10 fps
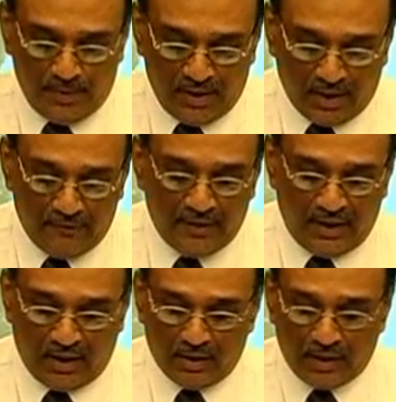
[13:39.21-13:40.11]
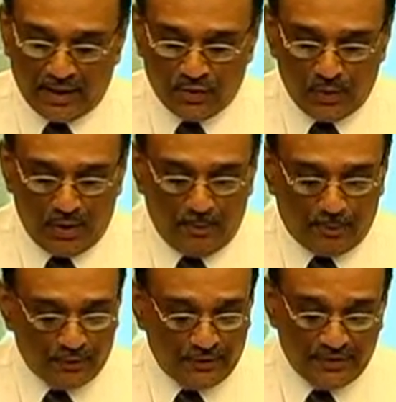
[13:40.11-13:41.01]
be a very gradual
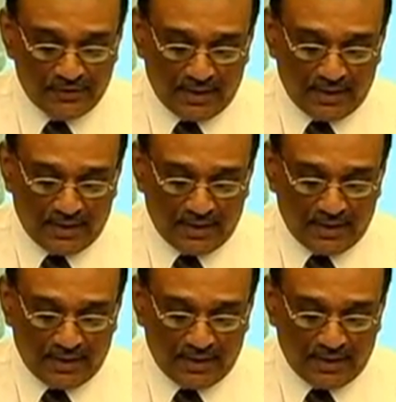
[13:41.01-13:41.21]
process,